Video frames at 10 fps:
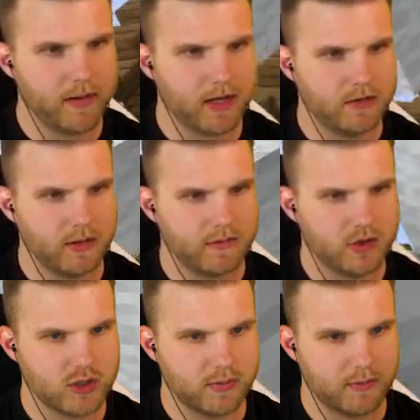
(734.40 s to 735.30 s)
I do have
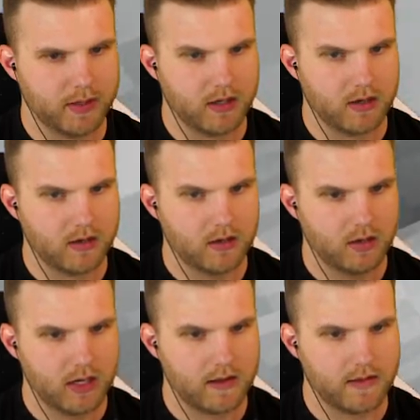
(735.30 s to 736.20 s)
to jump up here.
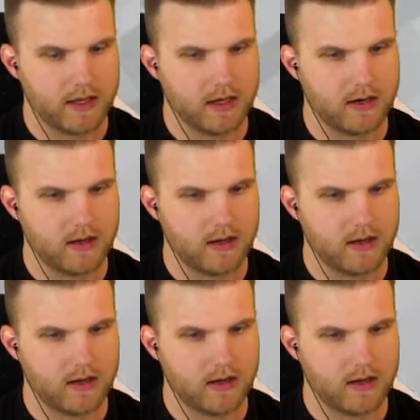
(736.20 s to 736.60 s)
And then...